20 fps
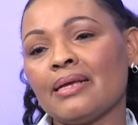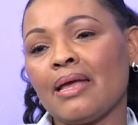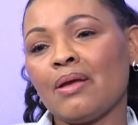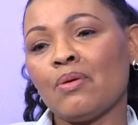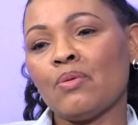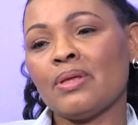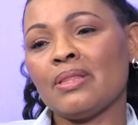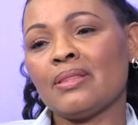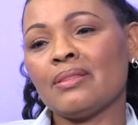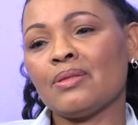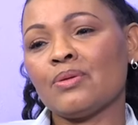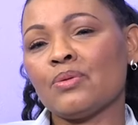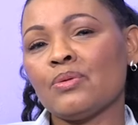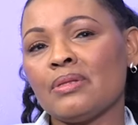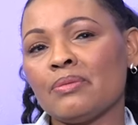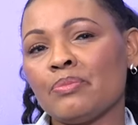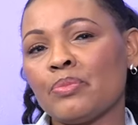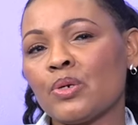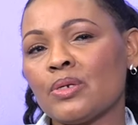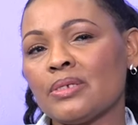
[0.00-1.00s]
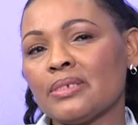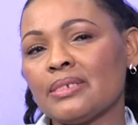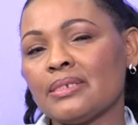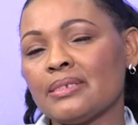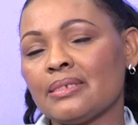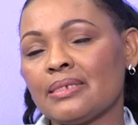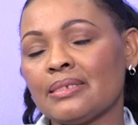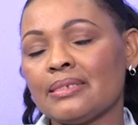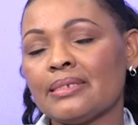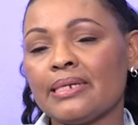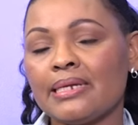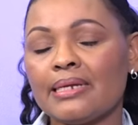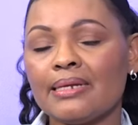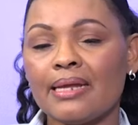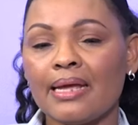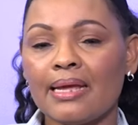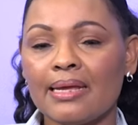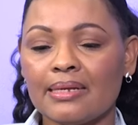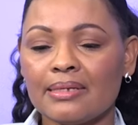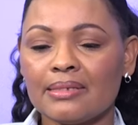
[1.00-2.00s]
I went through the processes
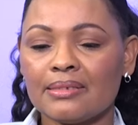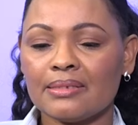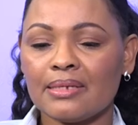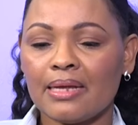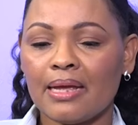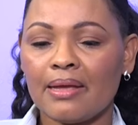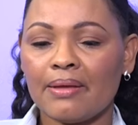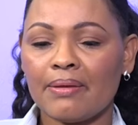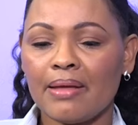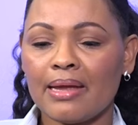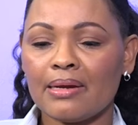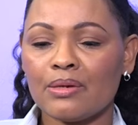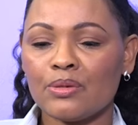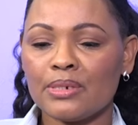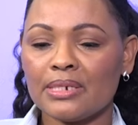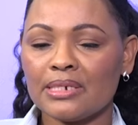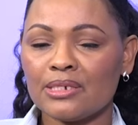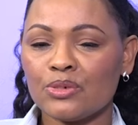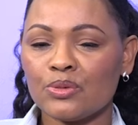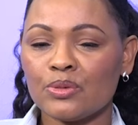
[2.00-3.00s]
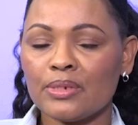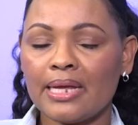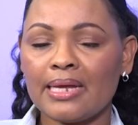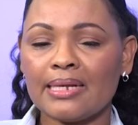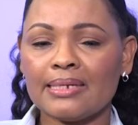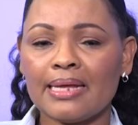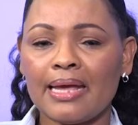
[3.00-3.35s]
Lynda has alluded to that.